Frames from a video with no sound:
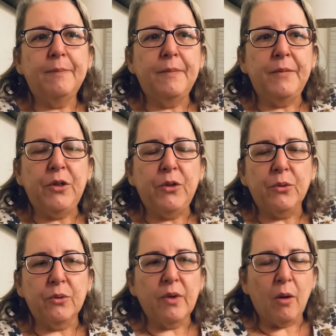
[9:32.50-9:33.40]

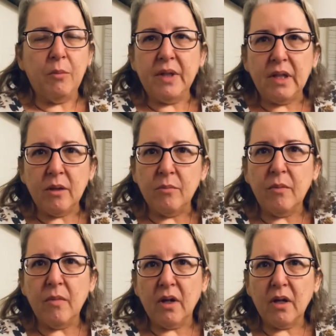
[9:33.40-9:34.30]
You're helping
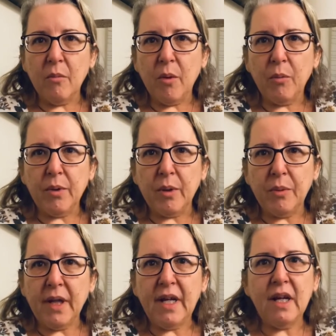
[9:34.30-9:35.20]
them come up with a
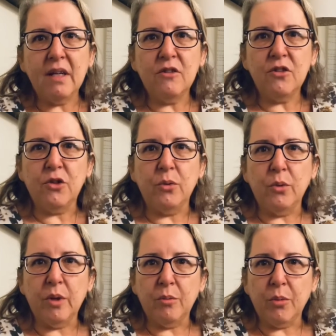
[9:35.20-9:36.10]
plan to
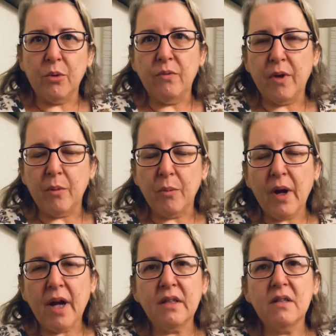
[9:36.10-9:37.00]
improve their
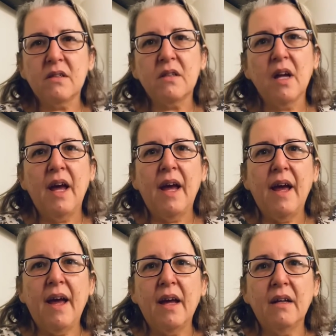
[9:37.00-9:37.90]
practice.
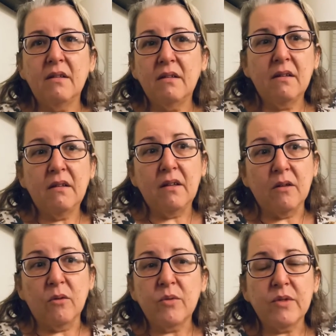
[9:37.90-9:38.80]
And,
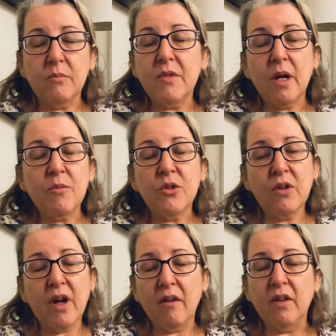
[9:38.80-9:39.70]
sometimes you're
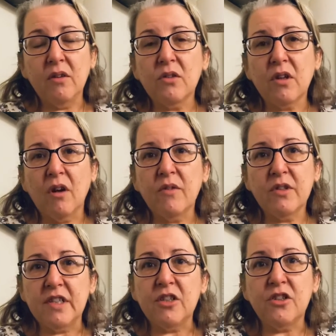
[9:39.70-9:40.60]
having those
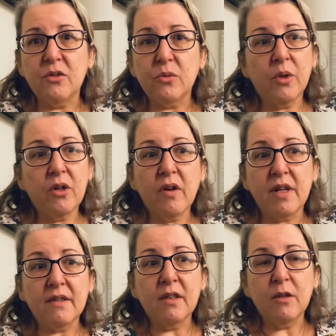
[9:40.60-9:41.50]
conversations where you're
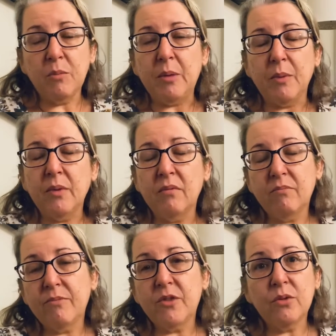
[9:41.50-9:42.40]
asking people
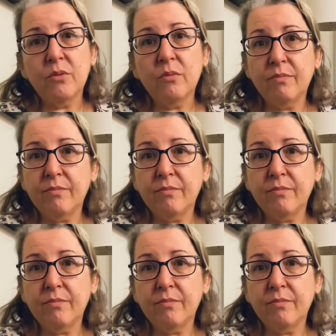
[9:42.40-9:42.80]
to